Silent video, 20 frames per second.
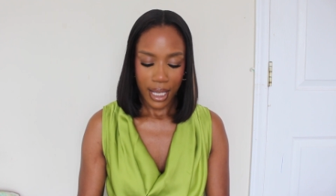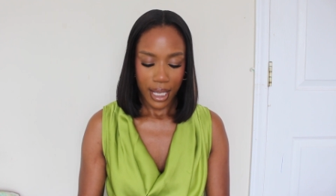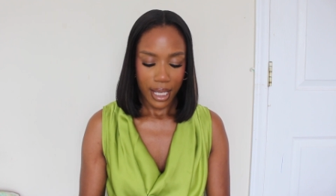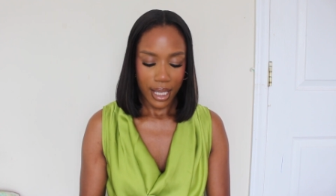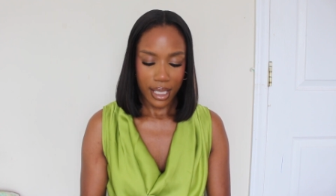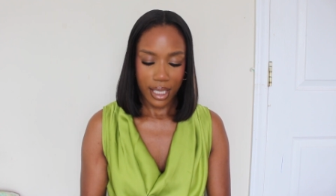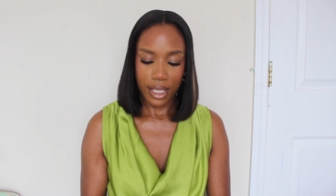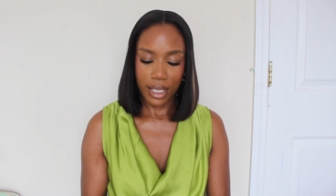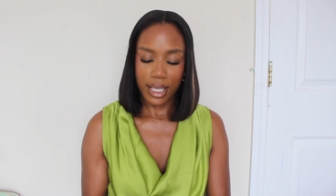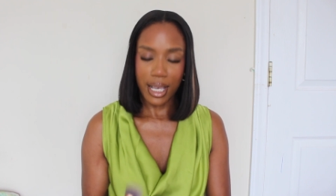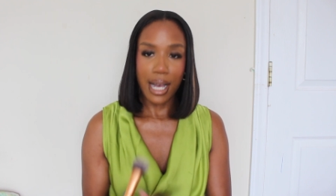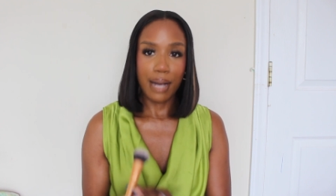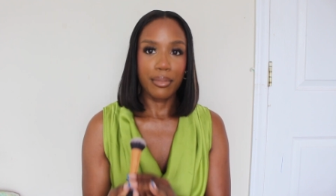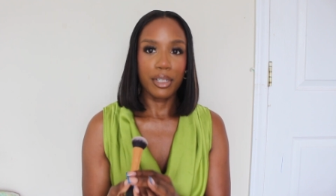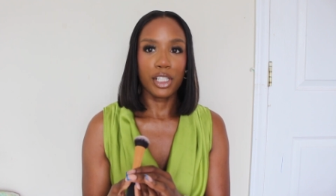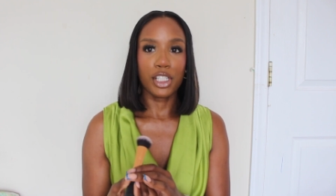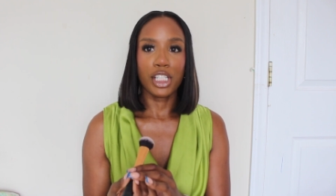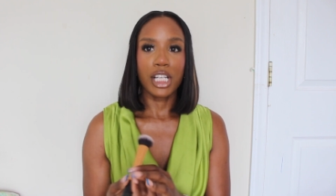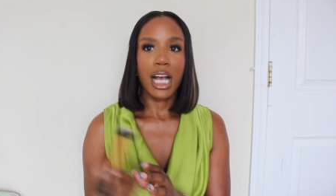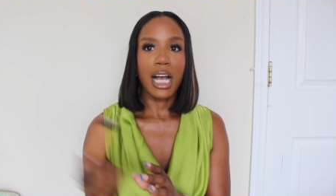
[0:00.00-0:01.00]
It's your time to
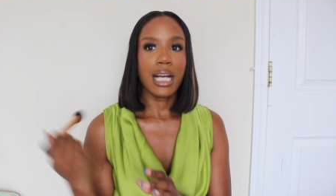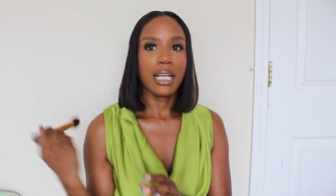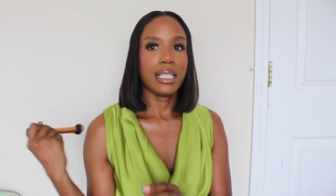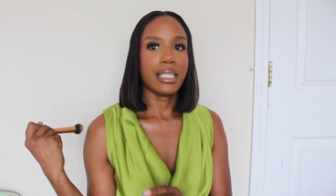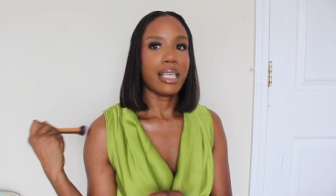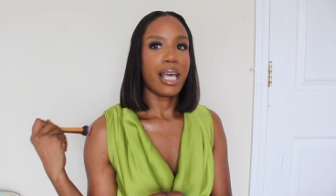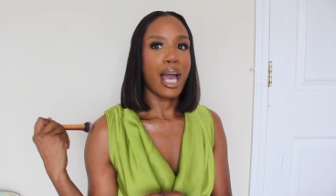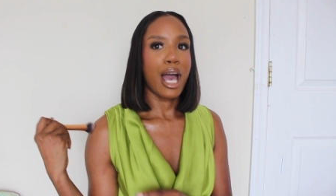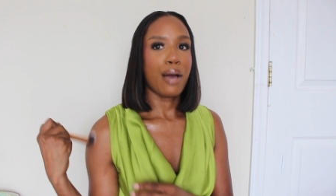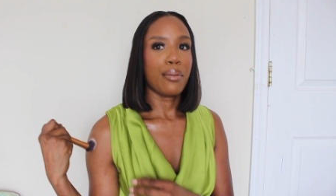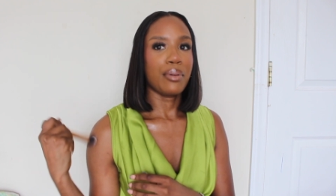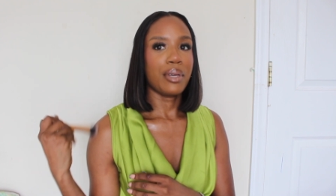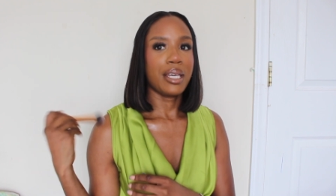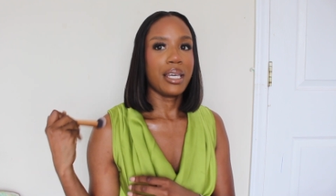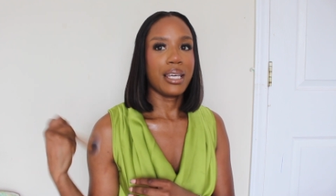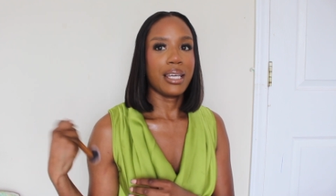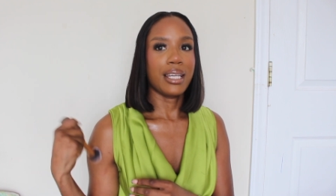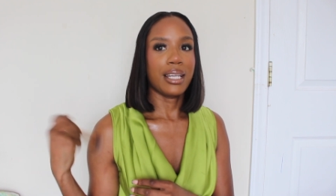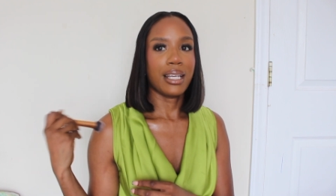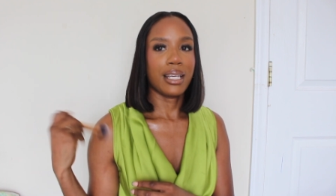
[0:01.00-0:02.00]
shine. Tap
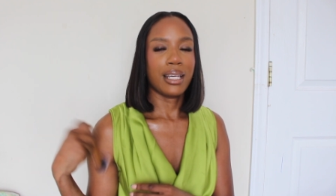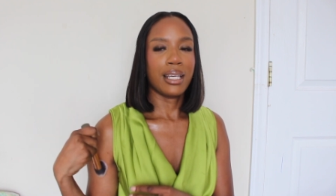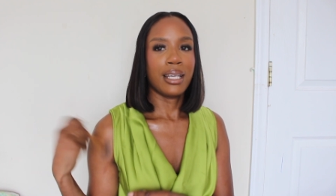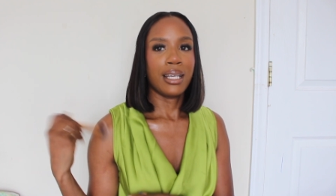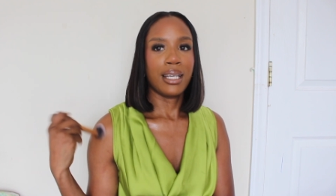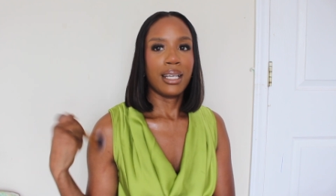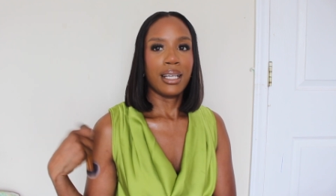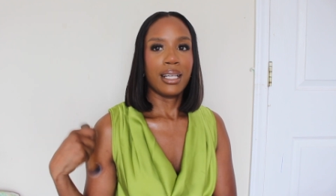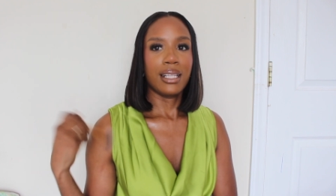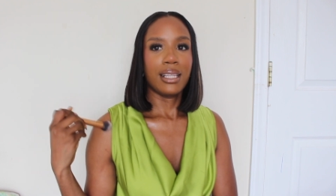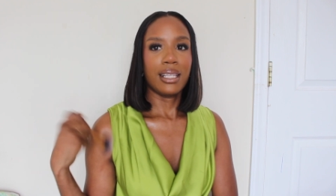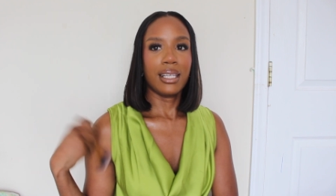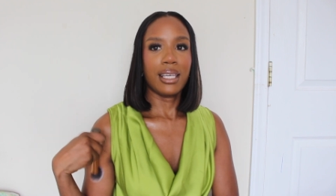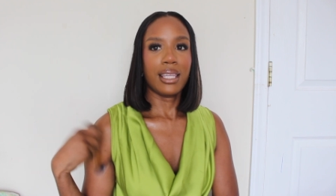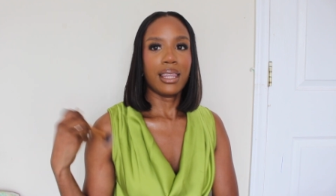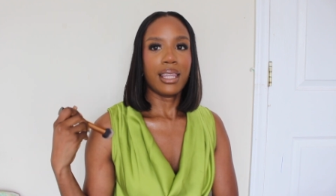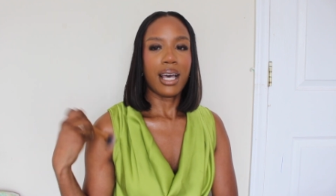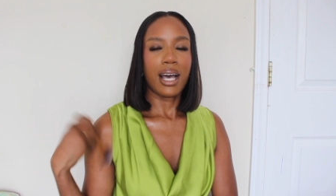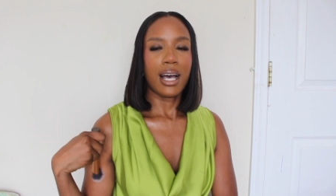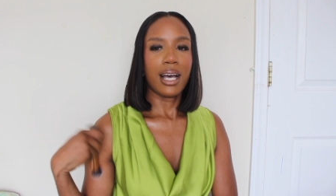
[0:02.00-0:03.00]
in. Look
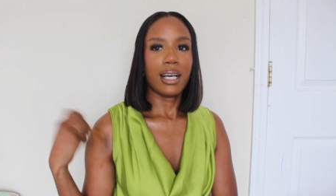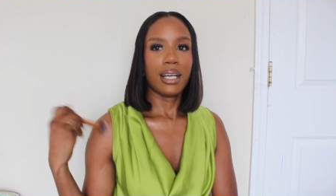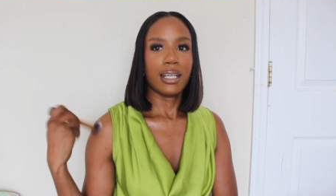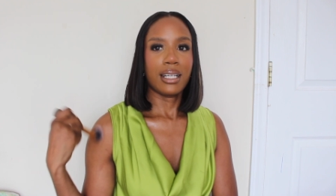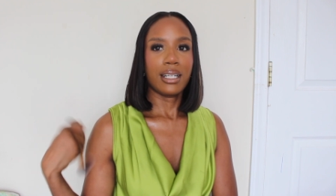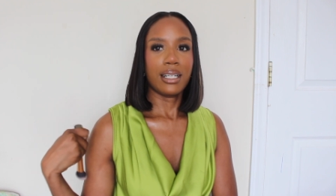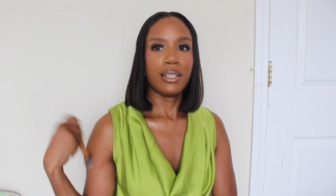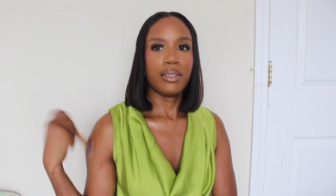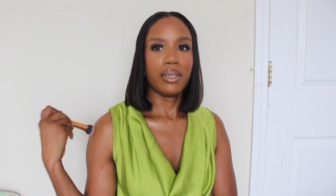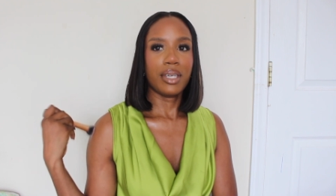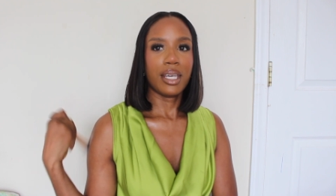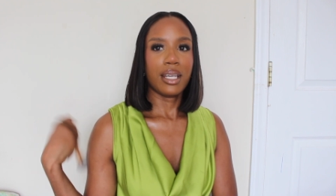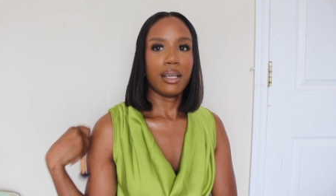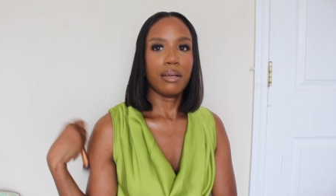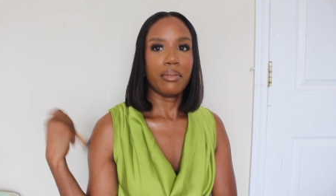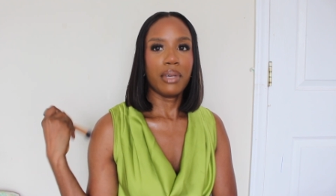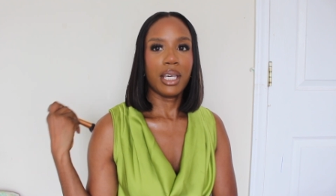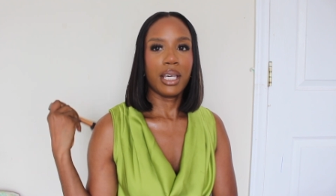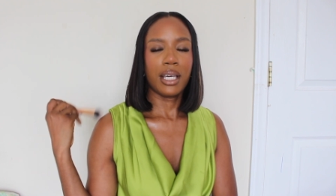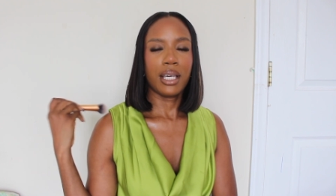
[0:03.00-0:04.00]
at that. Are you kidding
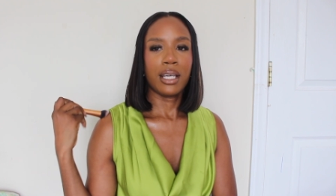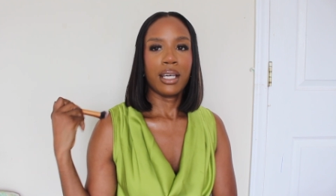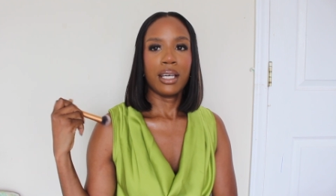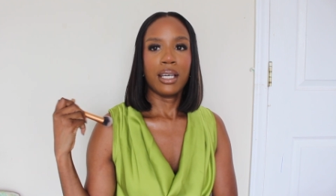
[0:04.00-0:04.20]
me?